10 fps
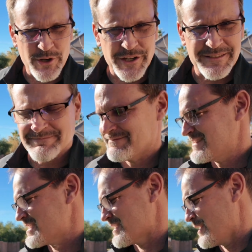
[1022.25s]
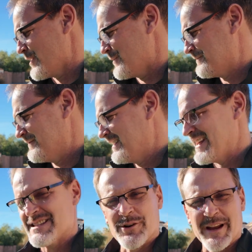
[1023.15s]
good. So
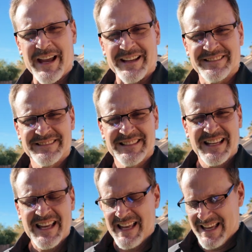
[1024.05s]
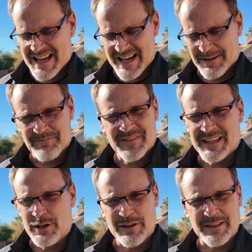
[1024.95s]
that's okay. Um,
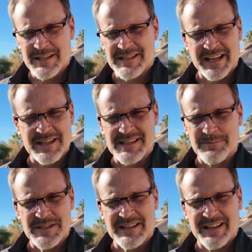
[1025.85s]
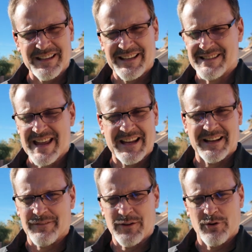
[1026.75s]
you, this thing has uh,
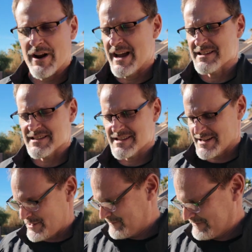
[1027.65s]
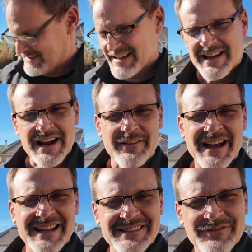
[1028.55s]
taken a few crashes. So, all
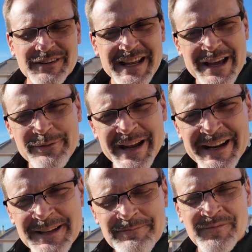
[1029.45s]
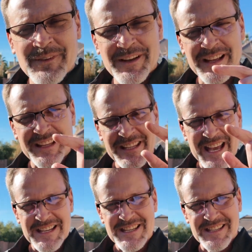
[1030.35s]
right, for Dad Random,
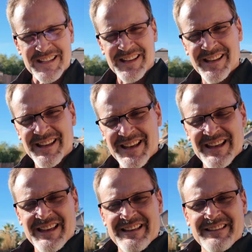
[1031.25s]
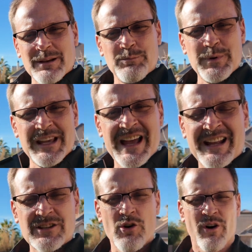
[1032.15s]
yes, the
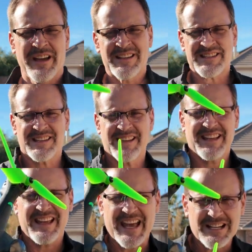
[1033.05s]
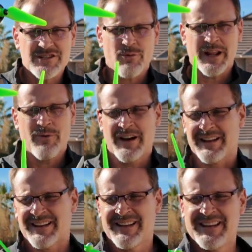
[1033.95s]
Bayang Toys
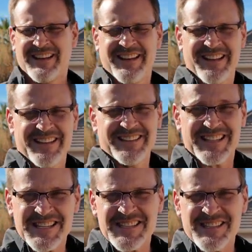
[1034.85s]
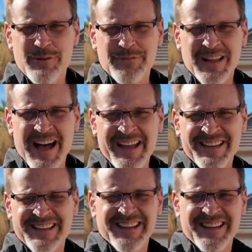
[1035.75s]
X21. Does it still fly?